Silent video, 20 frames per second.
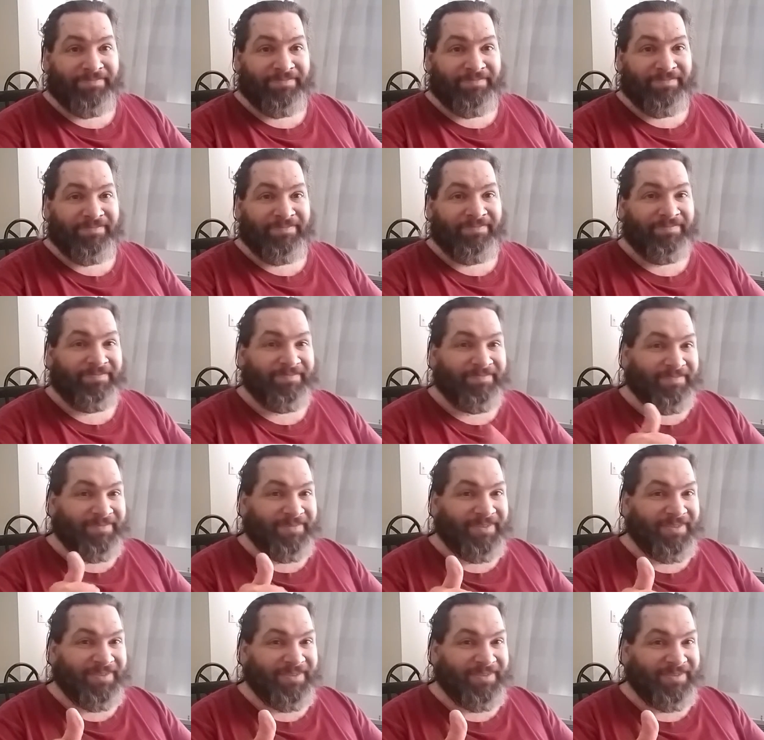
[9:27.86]

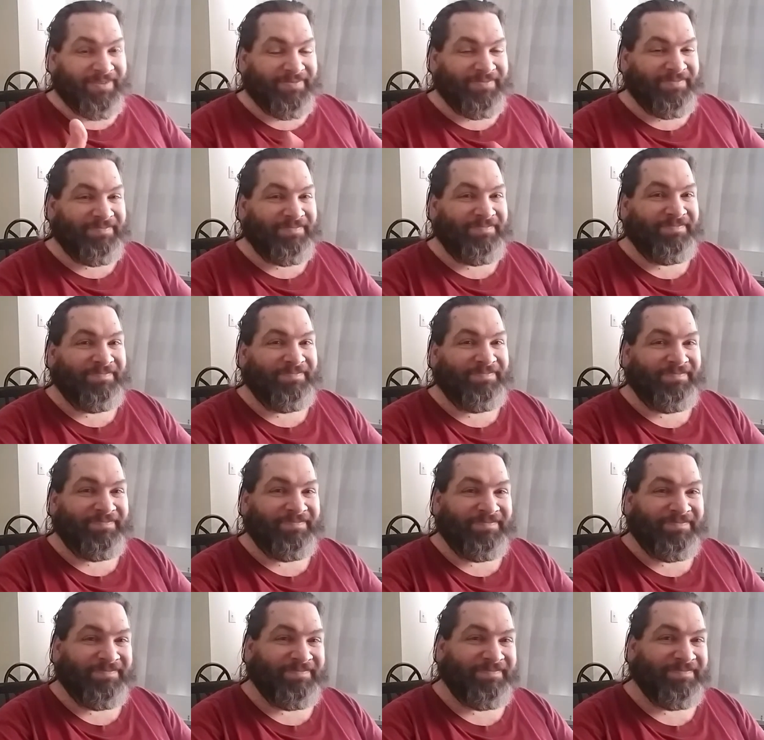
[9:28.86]

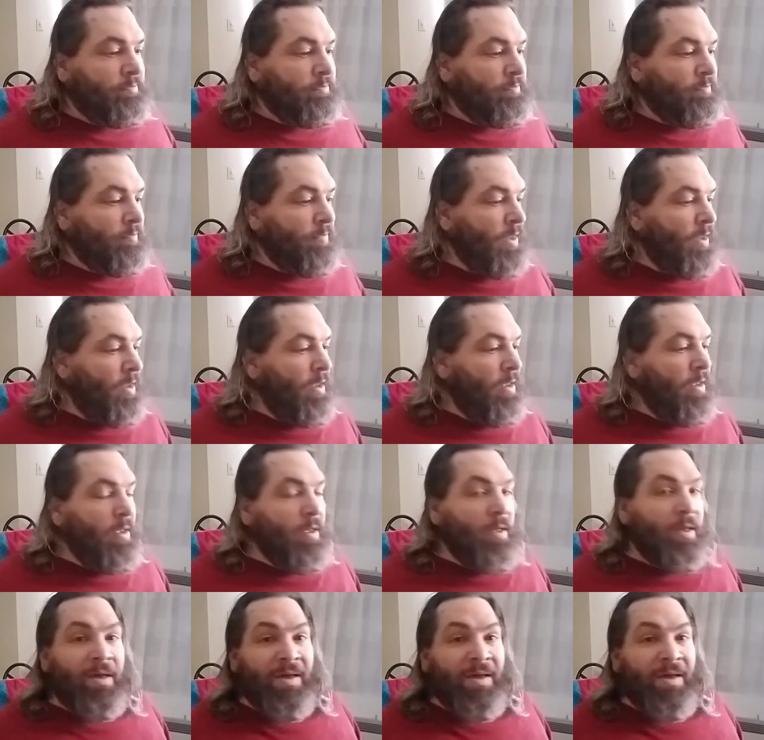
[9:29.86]
(silence)